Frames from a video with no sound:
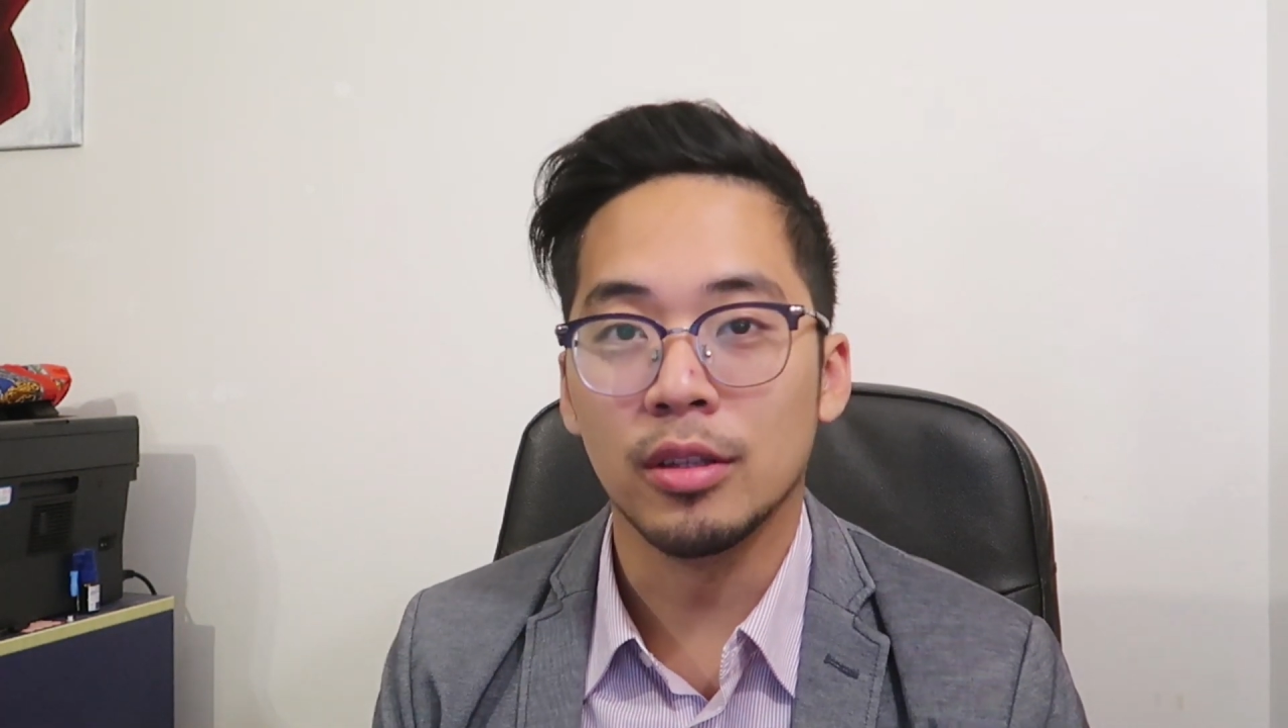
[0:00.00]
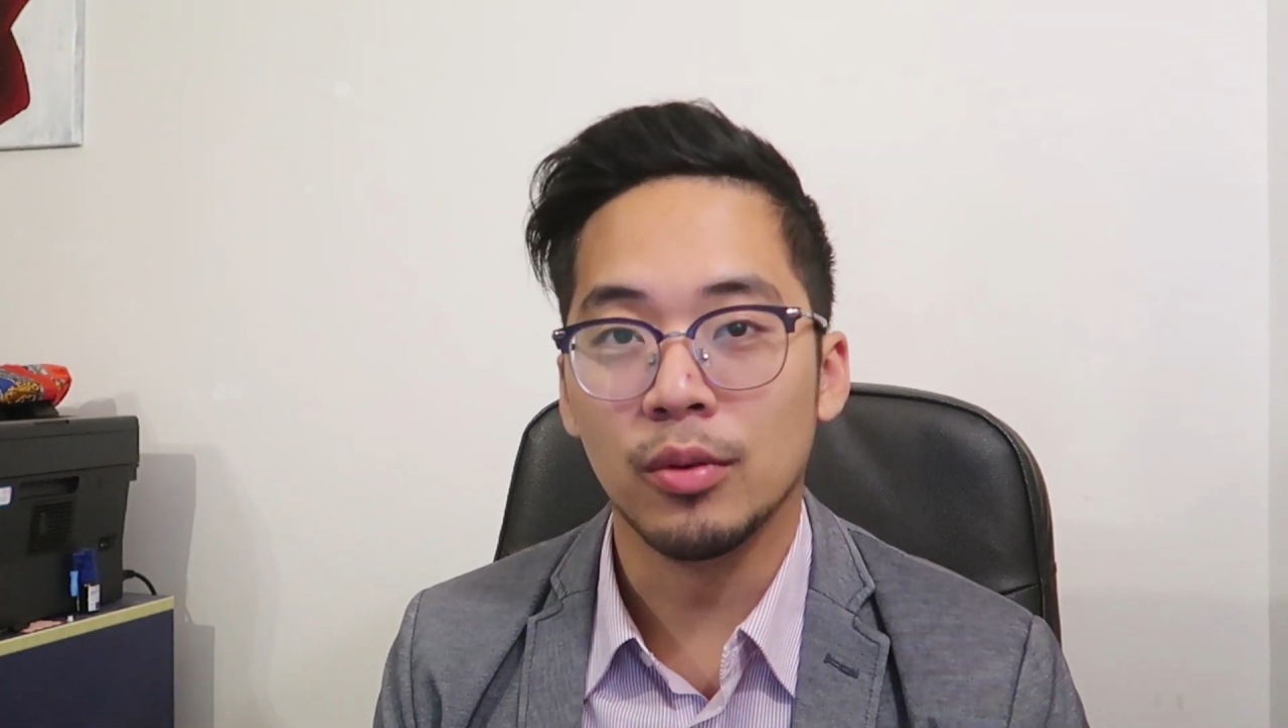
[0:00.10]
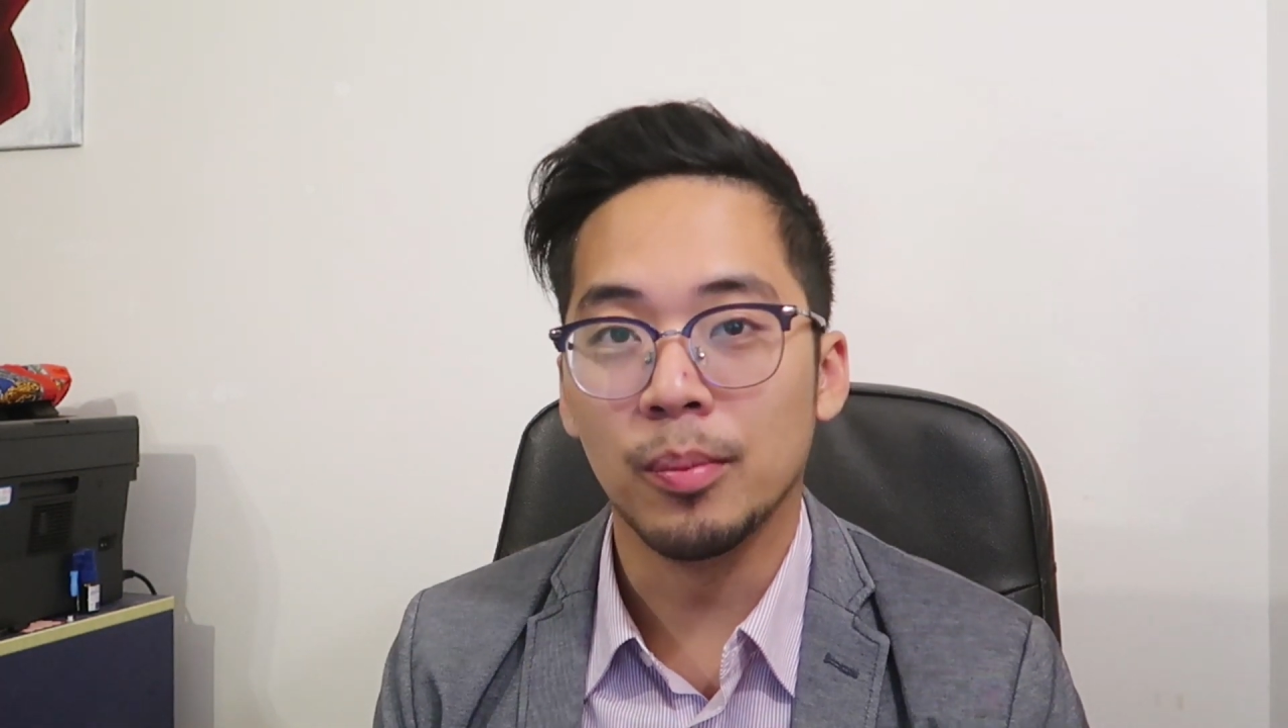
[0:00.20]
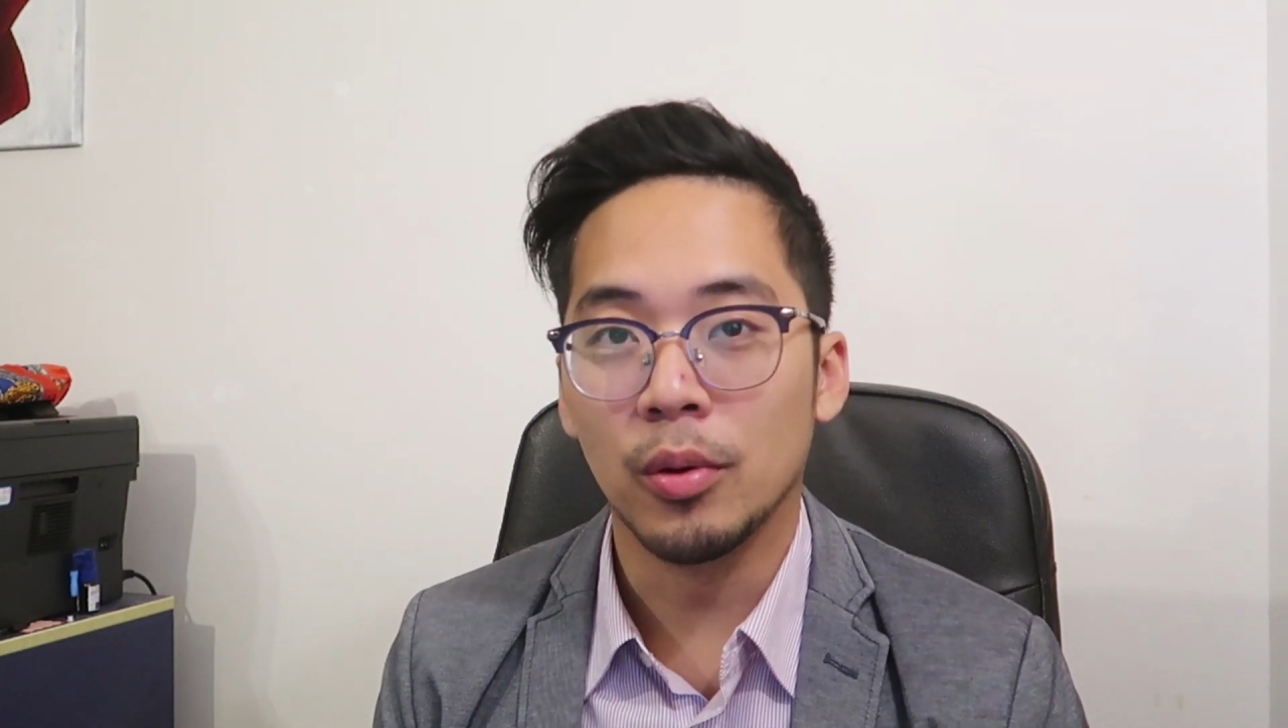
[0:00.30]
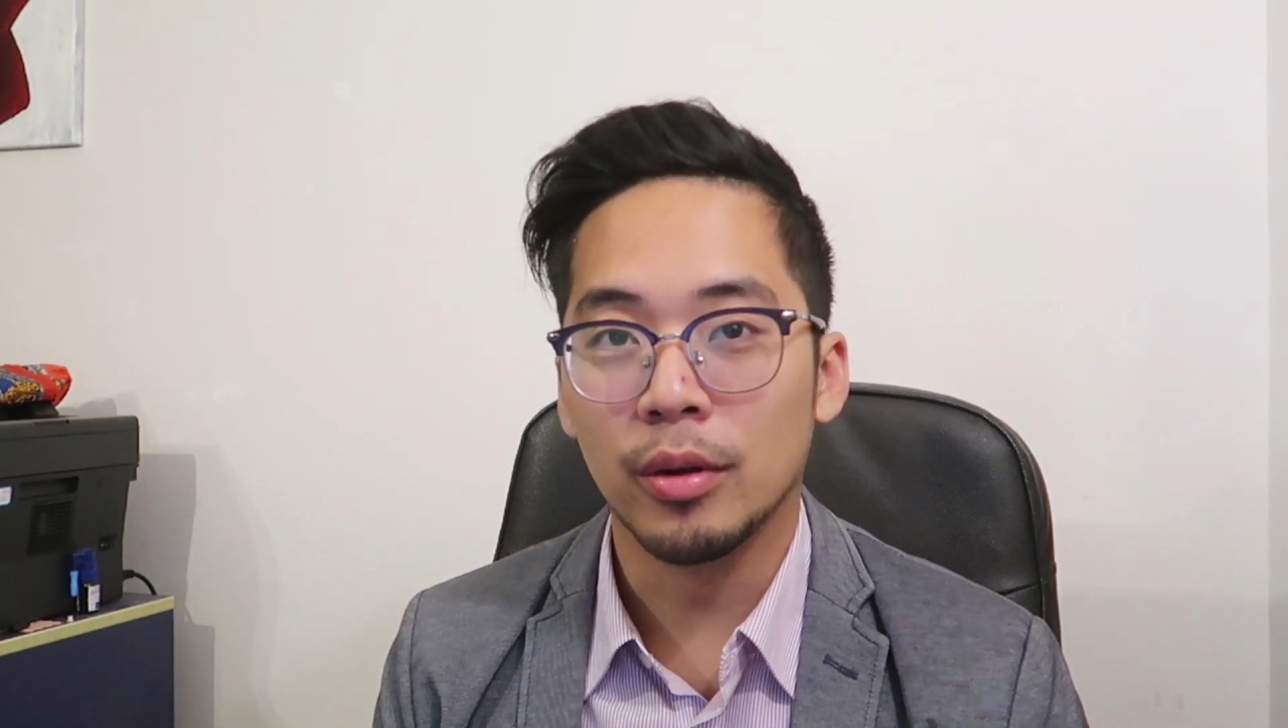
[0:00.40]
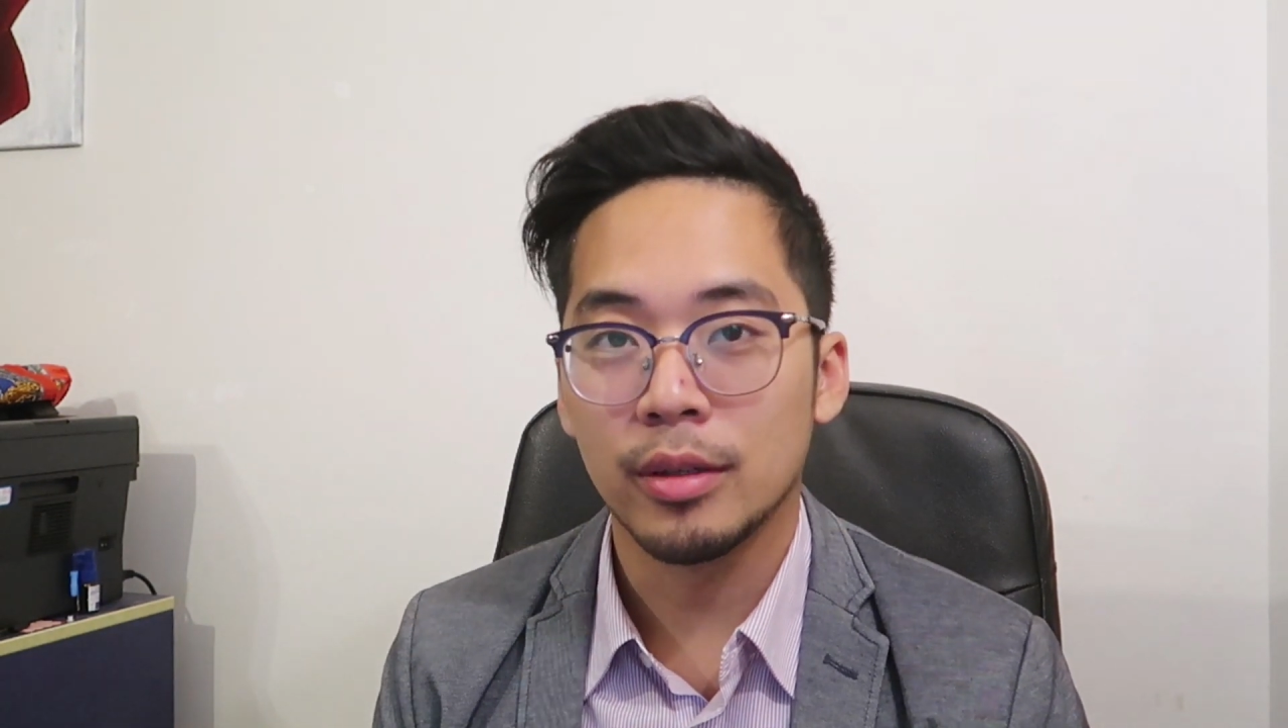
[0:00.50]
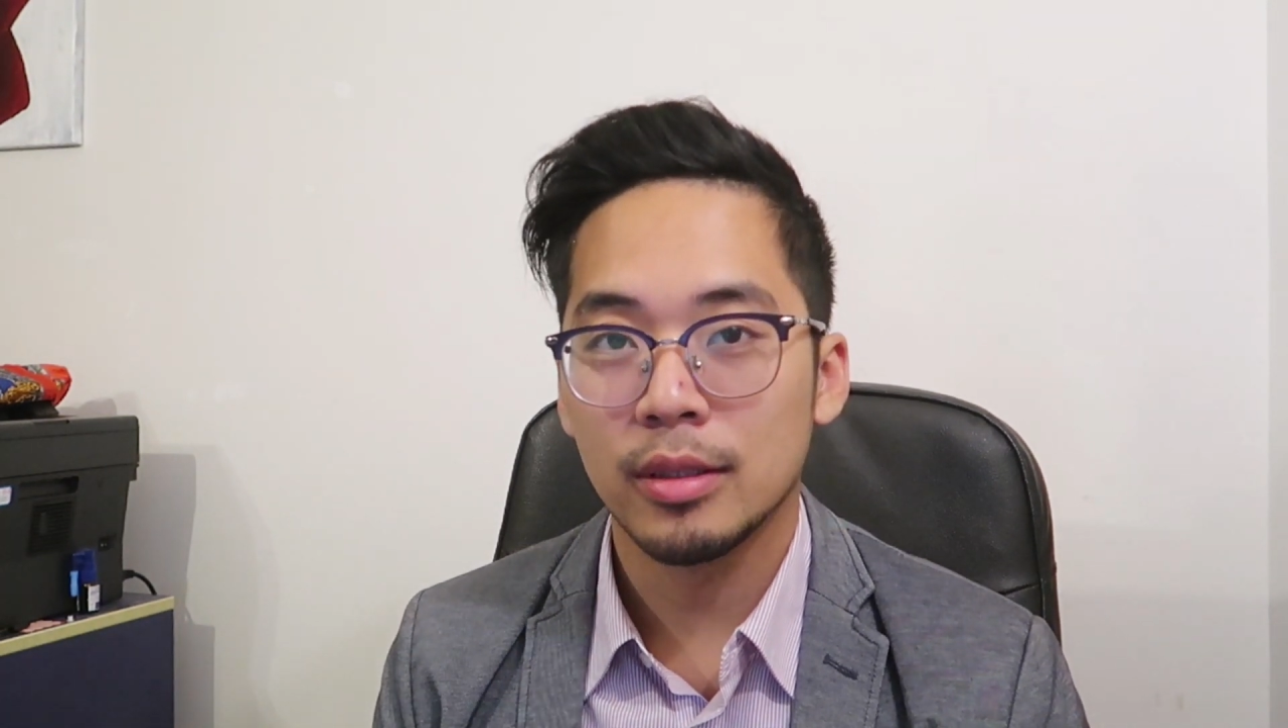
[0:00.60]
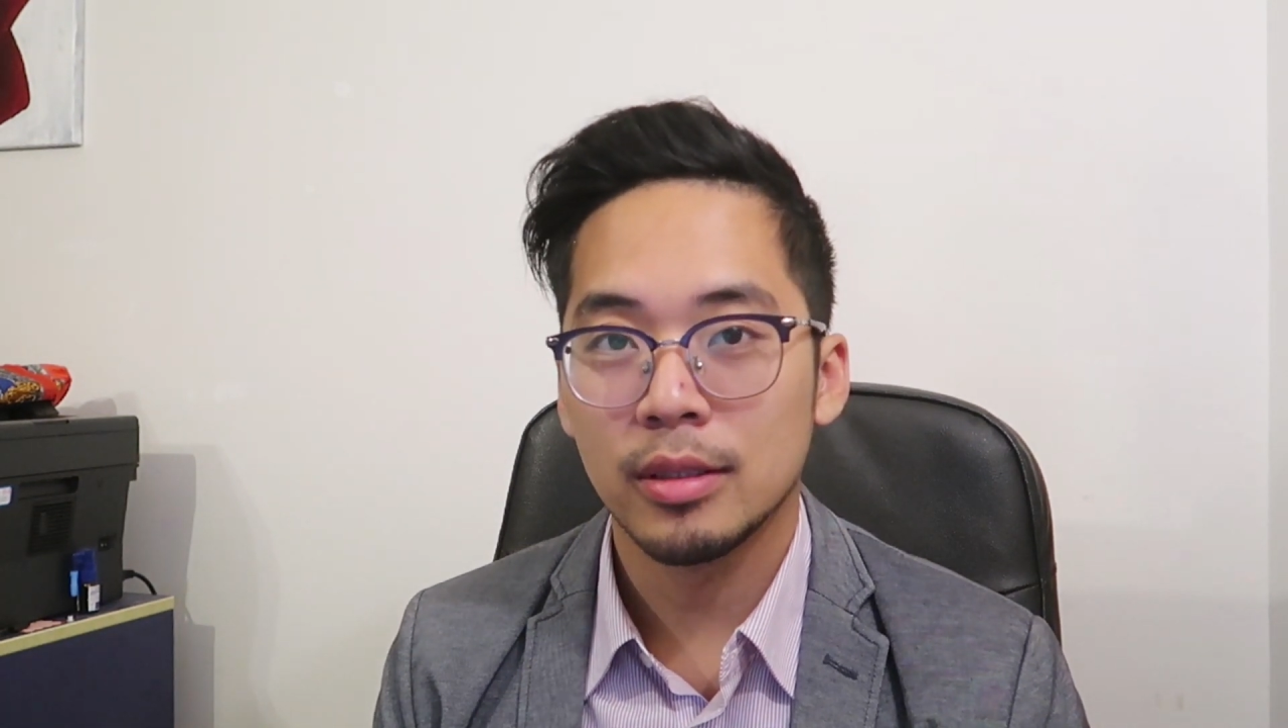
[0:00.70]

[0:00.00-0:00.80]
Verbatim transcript: the report.